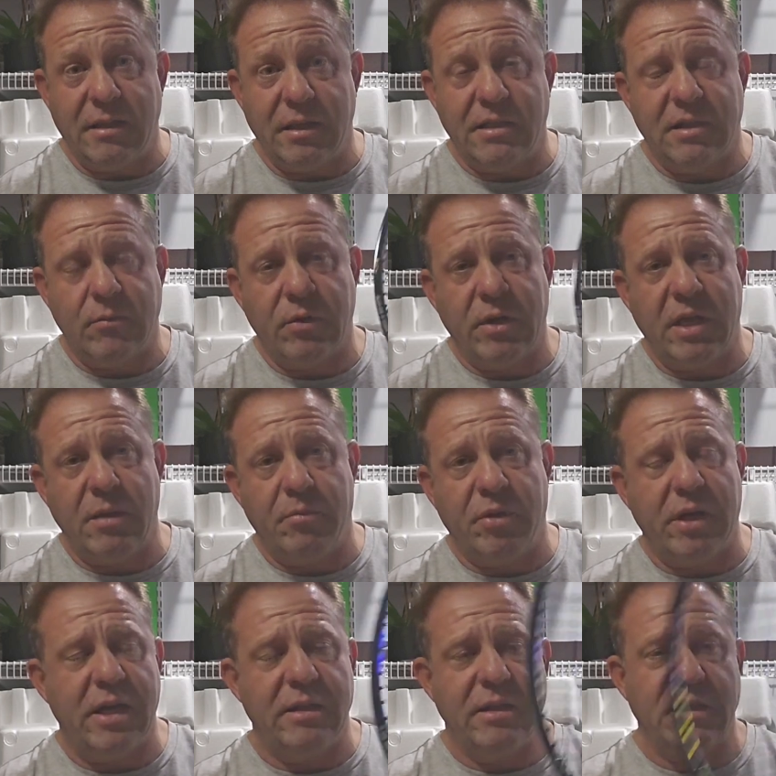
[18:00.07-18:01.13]
this. I want to keep
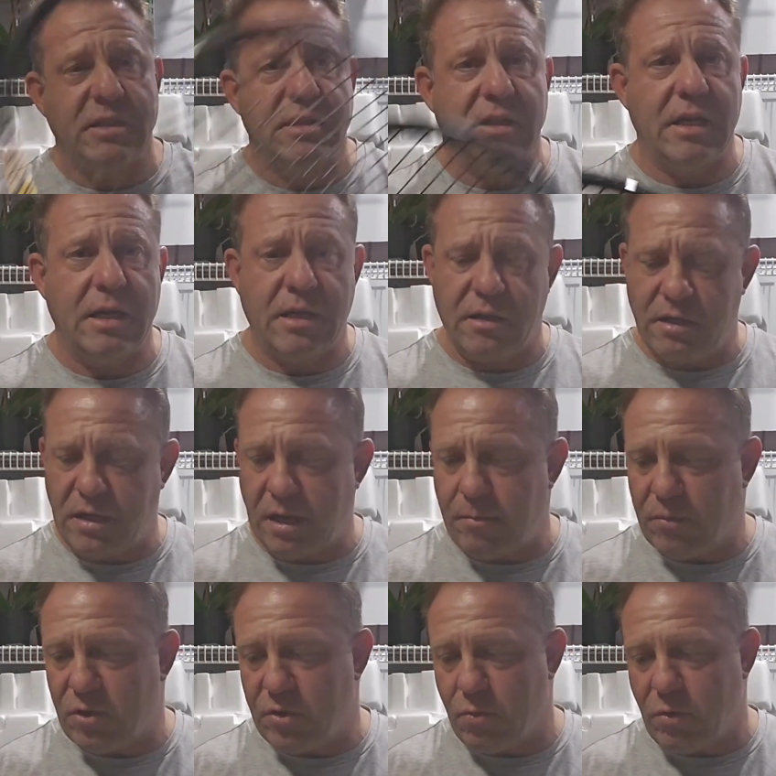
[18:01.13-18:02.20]
playing this and
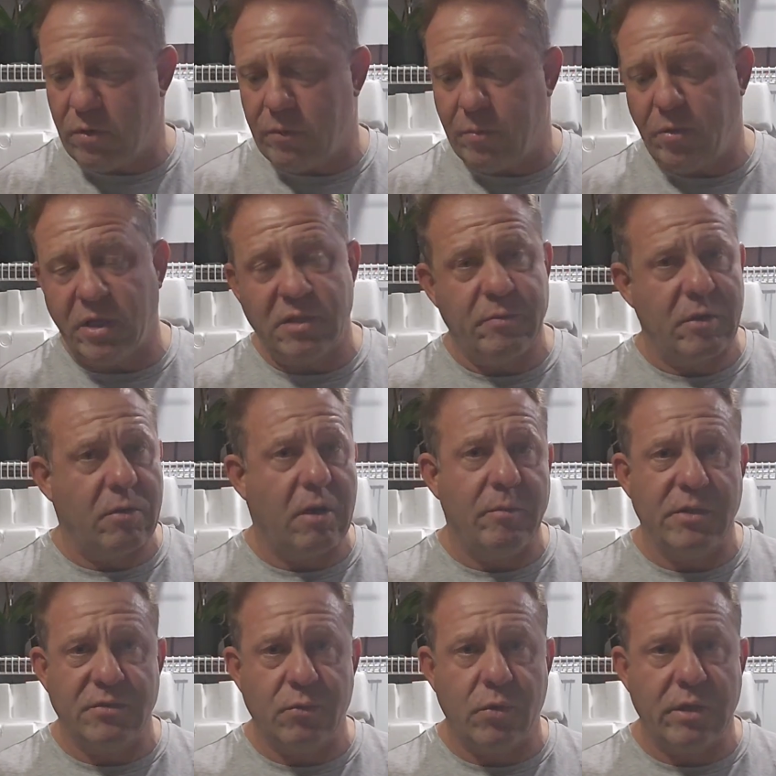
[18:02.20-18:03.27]
I'm going to want replacement
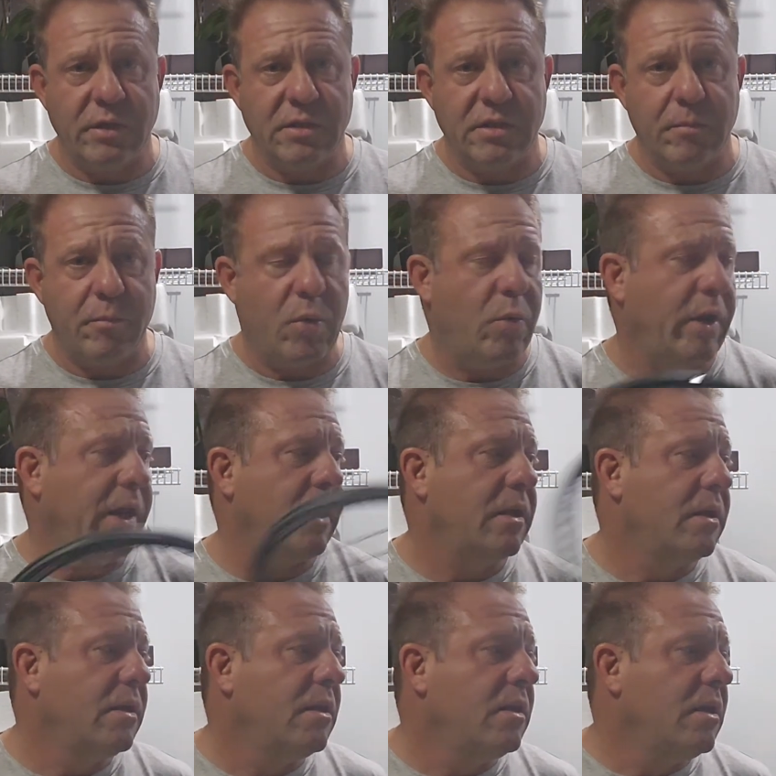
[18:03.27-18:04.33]
grommets for it at some point.
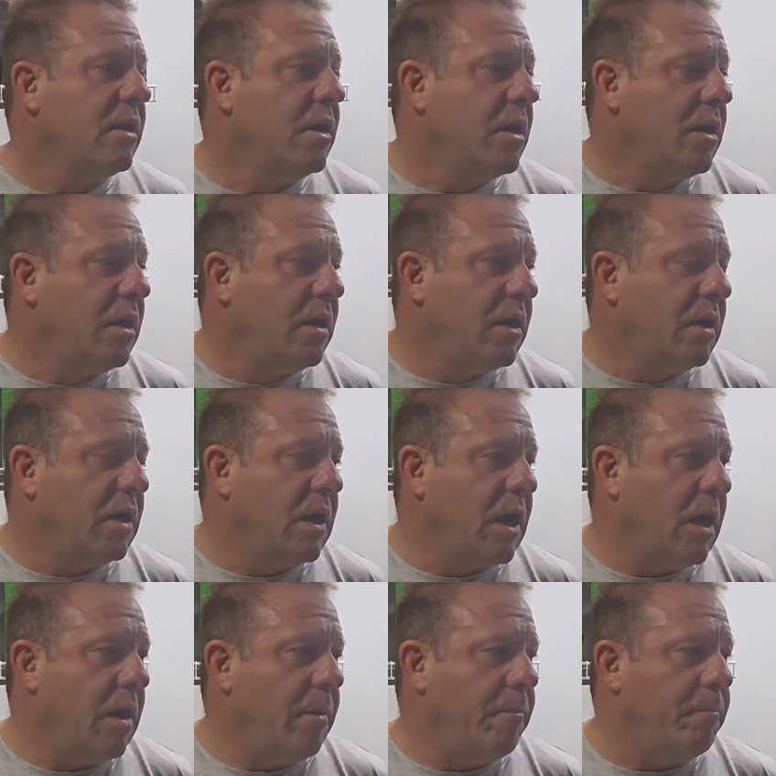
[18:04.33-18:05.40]

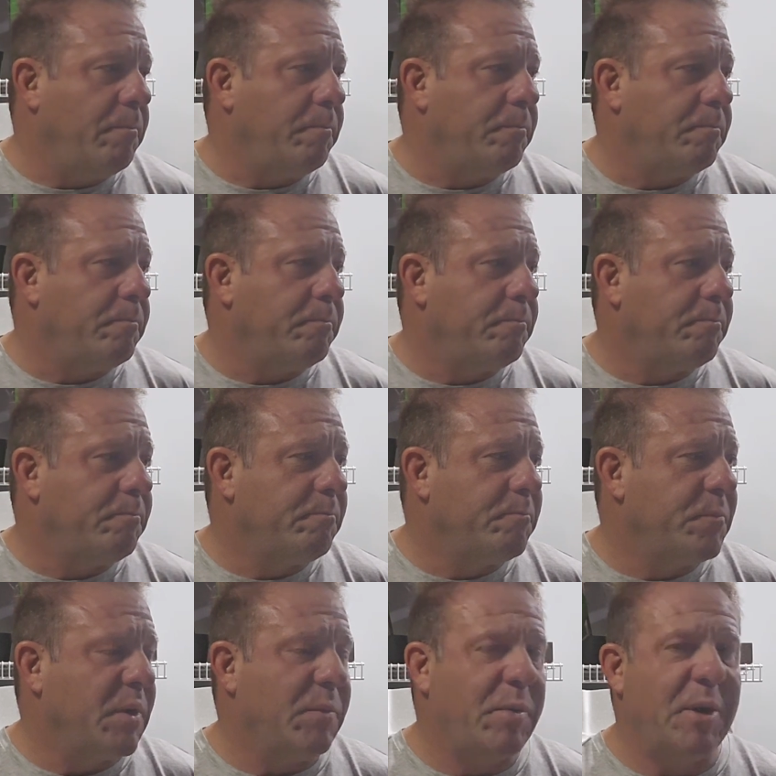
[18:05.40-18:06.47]

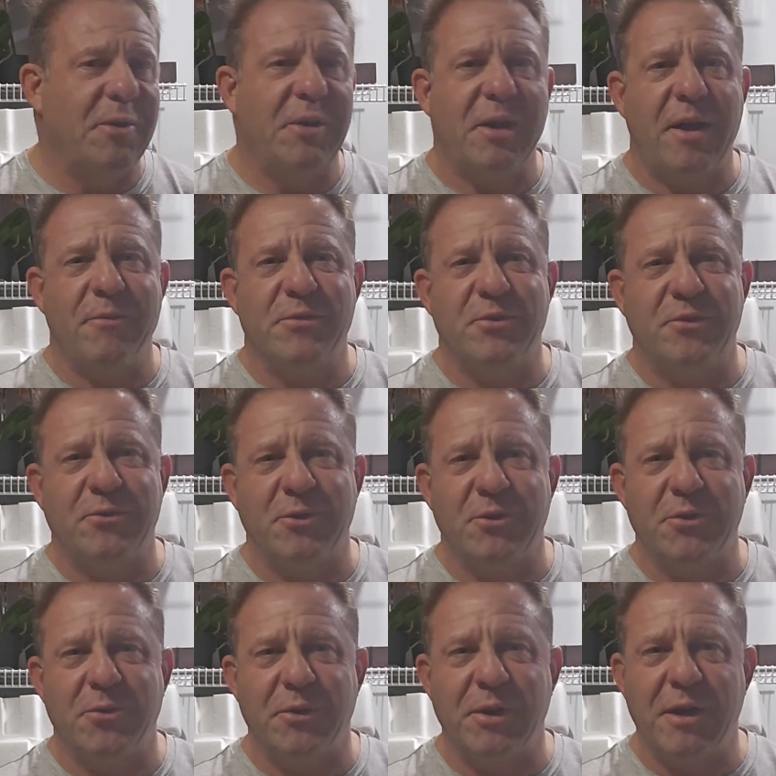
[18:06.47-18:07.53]
But apparently I was the
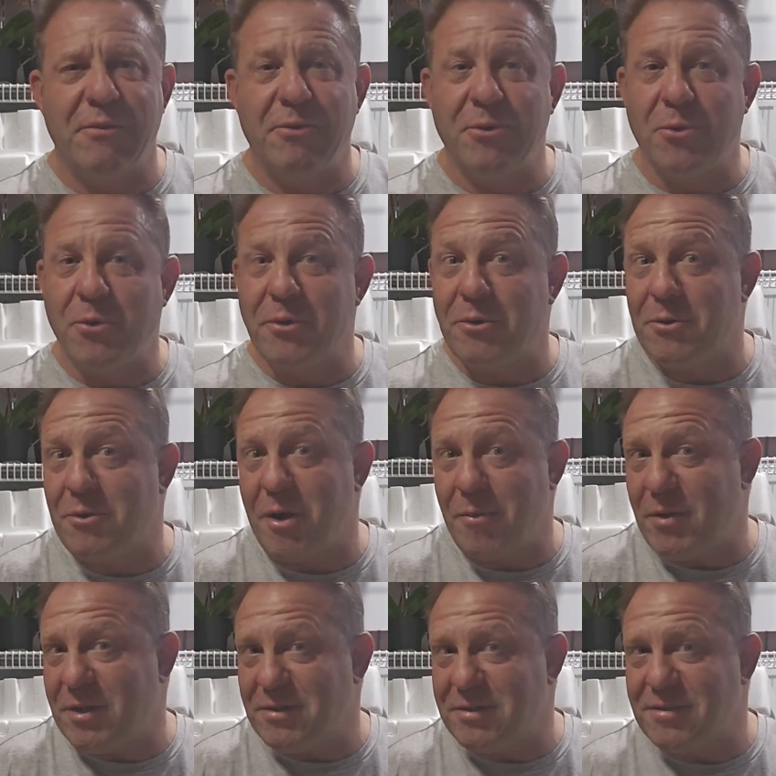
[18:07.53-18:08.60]
first one to ever order
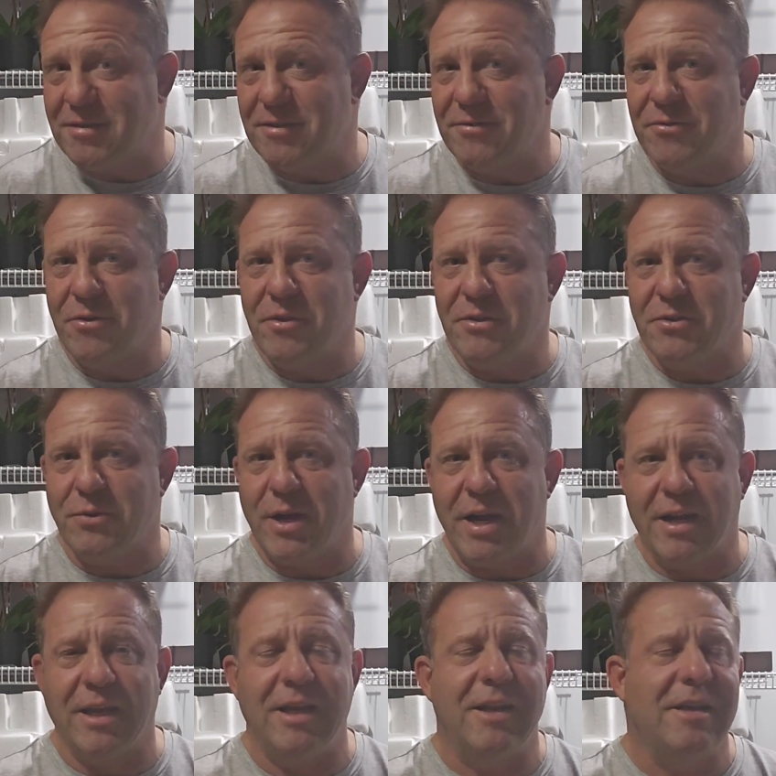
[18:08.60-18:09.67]
grommets for this
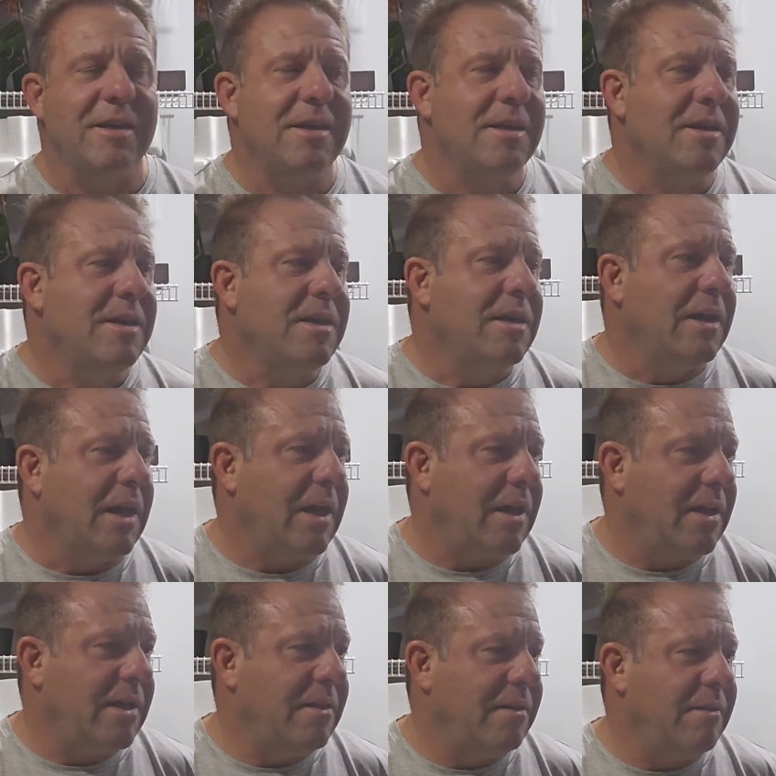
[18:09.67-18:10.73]
racket,
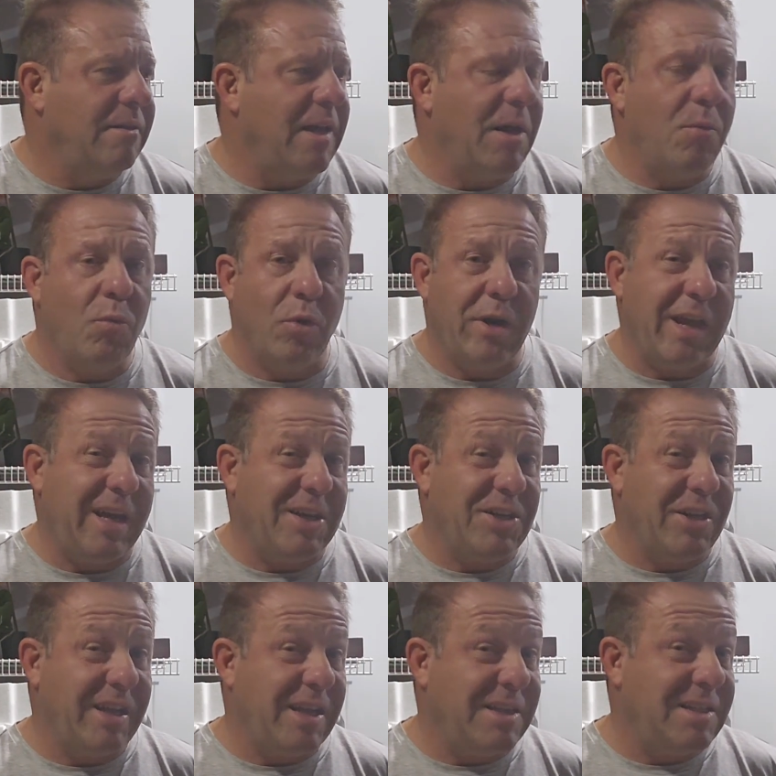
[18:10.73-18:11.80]
and they weren't
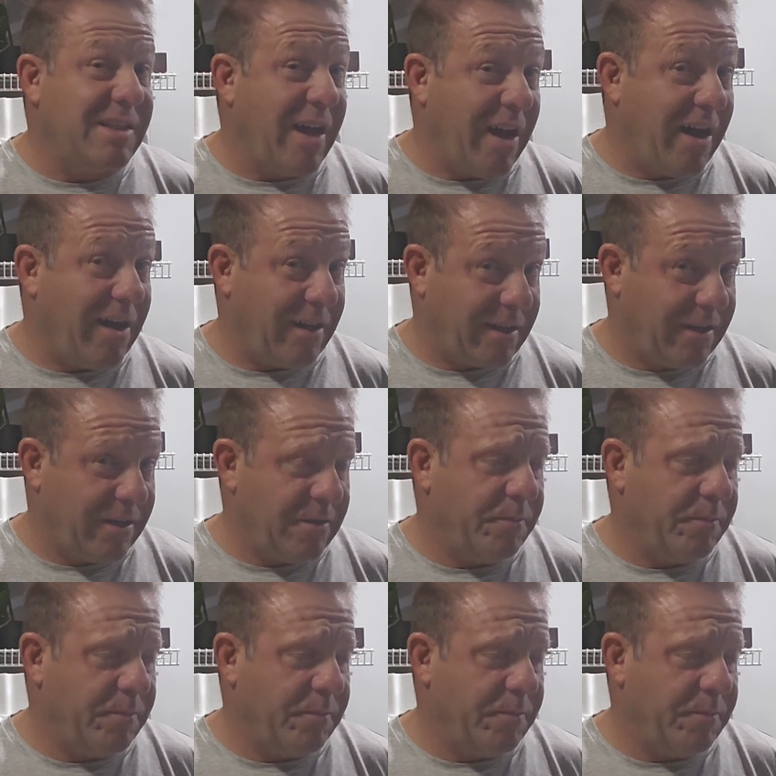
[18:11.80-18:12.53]
actually in stock.